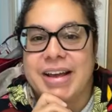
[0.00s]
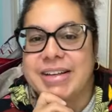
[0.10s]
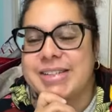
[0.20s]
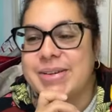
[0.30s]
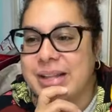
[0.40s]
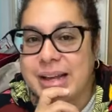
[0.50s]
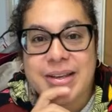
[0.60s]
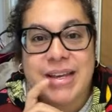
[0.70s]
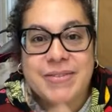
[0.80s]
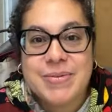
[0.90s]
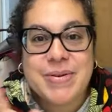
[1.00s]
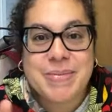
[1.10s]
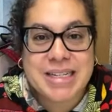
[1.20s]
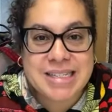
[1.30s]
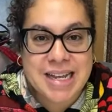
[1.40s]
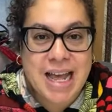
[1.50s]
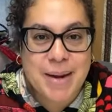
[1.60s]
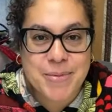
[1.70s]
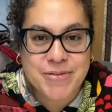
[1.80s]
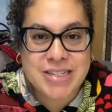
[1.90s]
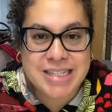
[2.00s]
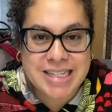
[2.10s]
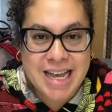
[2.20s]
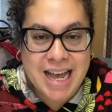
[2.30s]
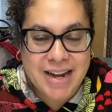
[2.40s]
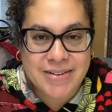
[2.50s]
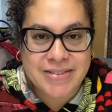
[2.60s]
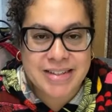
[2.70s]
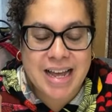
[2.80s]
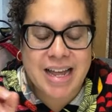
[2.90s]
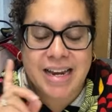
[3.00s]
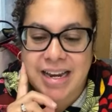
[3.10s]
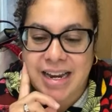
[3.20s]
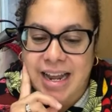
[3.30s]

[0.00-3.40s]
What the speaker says: So, like, even when my son had moved to Seattle and